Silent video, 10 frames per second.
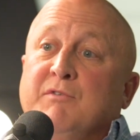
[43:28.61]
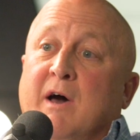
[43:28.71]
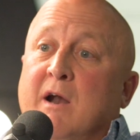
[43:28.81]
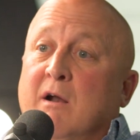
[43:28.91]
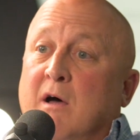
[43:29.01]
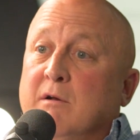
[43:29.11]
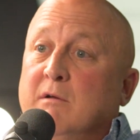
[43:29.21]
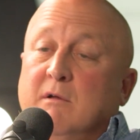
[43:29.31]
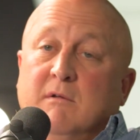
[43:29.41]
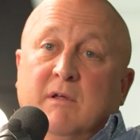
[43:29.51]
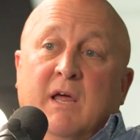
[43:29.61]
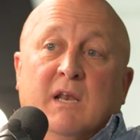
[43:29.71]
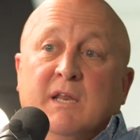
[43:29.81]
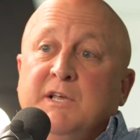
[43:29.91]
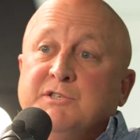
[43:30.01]
And you've got it on
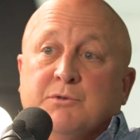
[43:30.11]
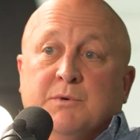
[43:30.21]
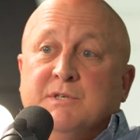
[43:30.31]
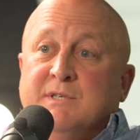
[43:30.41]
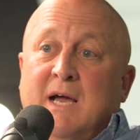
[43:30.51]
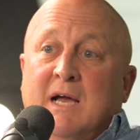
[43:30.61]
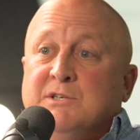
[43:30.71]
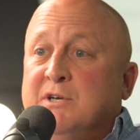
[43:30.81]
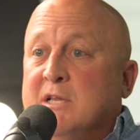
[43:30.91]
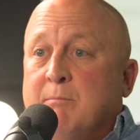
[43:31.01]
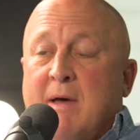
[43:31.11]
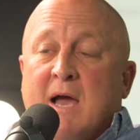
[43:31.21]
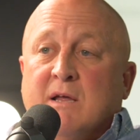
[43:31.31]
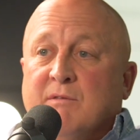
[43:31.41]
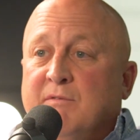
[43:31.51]
at least 3 sides. You got the
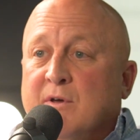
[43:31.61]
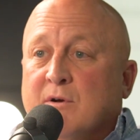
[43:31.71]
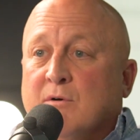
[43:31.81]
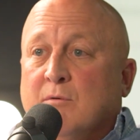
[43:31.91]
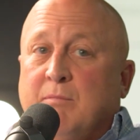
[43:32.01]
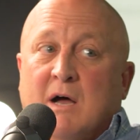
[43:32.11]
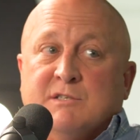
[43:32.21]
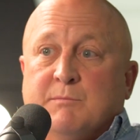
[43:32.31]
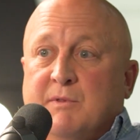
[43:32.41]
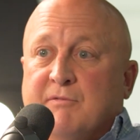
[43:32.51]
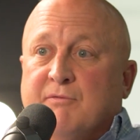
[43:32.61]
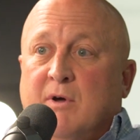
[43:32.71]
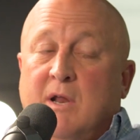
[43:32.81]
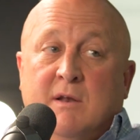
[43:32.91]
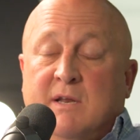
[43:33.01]
back of the vehicle, possibly the
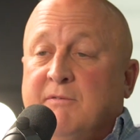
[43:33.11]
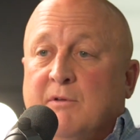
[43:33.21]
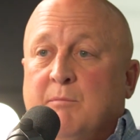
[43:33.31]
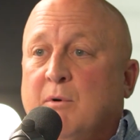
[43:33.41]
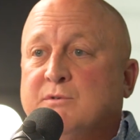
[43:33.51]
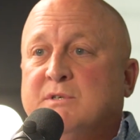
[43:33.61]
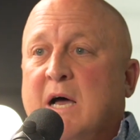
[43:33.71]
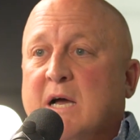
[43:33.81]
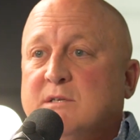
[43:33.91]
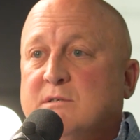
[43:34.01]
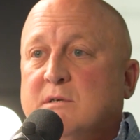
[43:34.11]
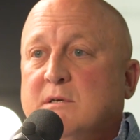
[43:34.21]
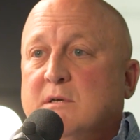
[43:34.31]
front, and definitely both sides.